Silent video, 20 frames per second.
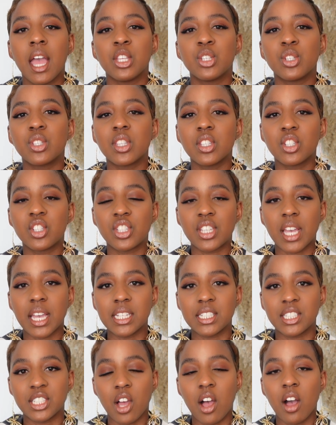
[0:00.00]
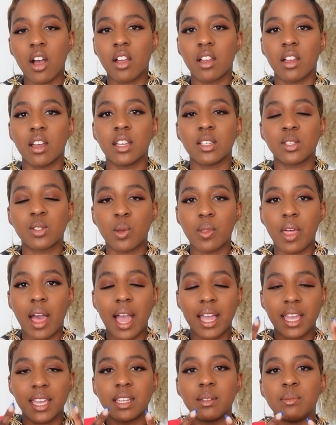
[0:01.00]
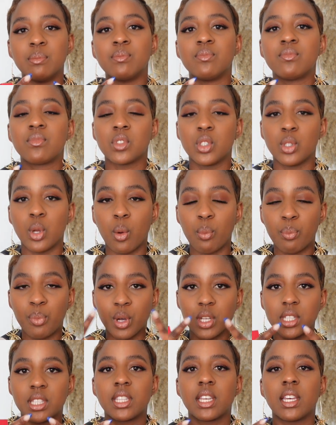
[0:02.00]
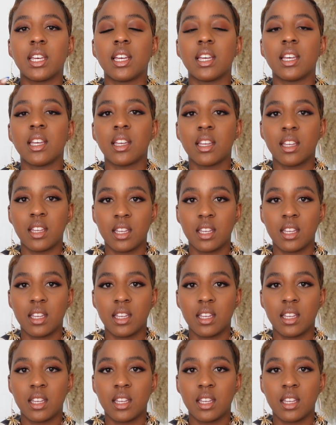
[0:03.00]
just a shade darker so that I can, you know, put the